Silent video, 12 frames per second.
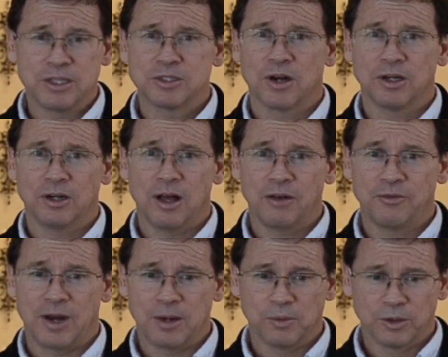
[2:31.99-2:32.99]
we started
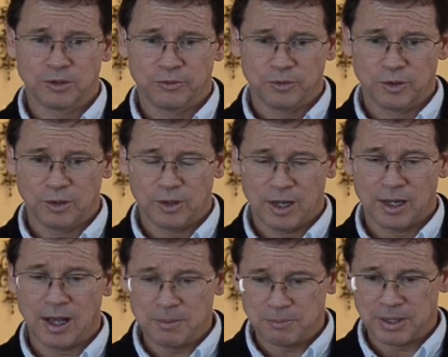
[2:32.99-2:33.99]
off and I worked
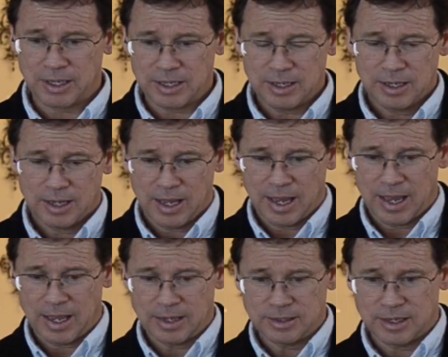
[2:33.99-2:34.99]
for a company,
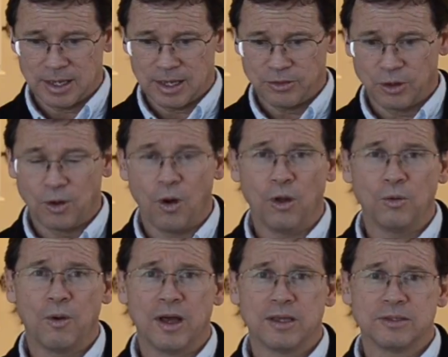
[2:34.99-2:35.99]
and the
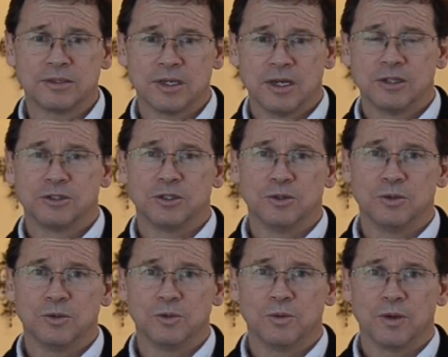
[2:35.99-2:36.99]
goal was
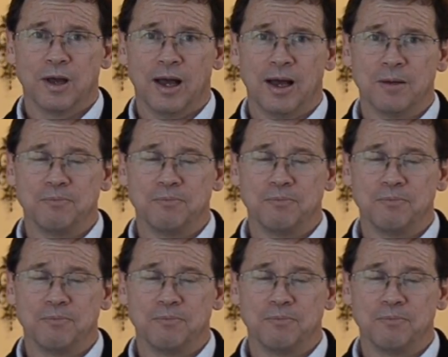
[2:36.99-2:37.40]
to